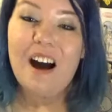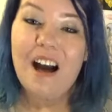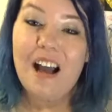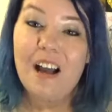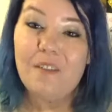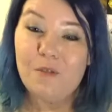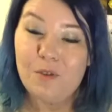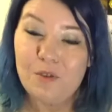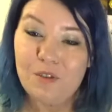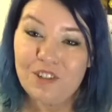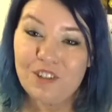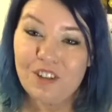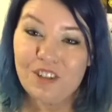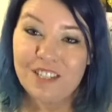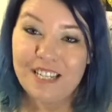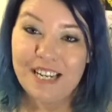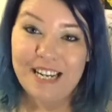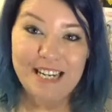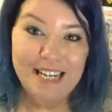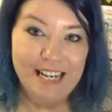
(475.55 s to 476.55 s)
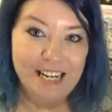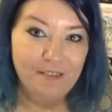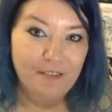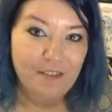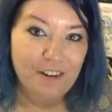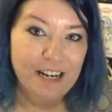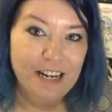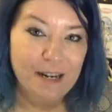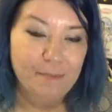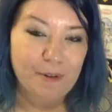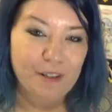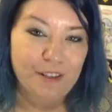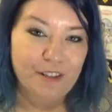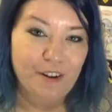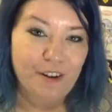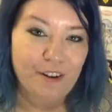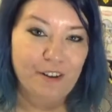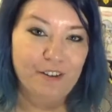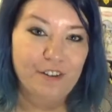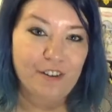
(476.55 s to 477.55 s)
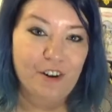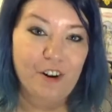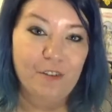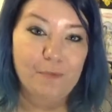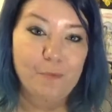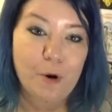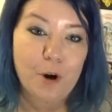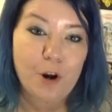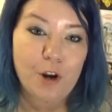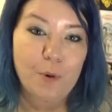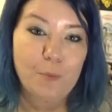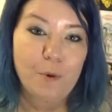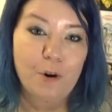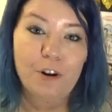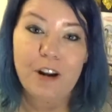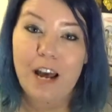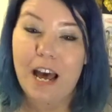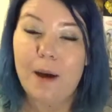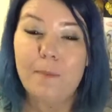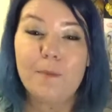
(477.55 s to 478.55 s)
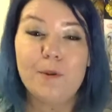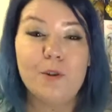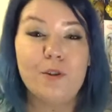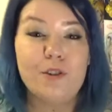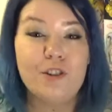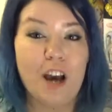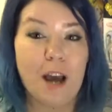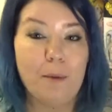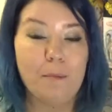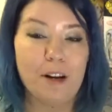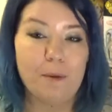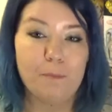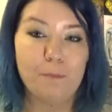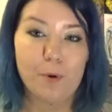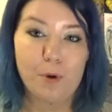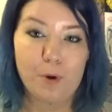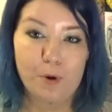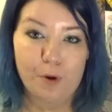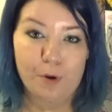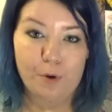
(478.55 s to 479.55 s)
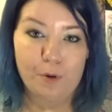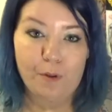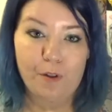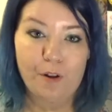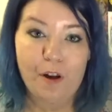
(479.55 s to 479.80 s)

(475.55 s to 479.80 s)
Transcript: I have also seen every episode of Pokemon up to Diamond and Pearl.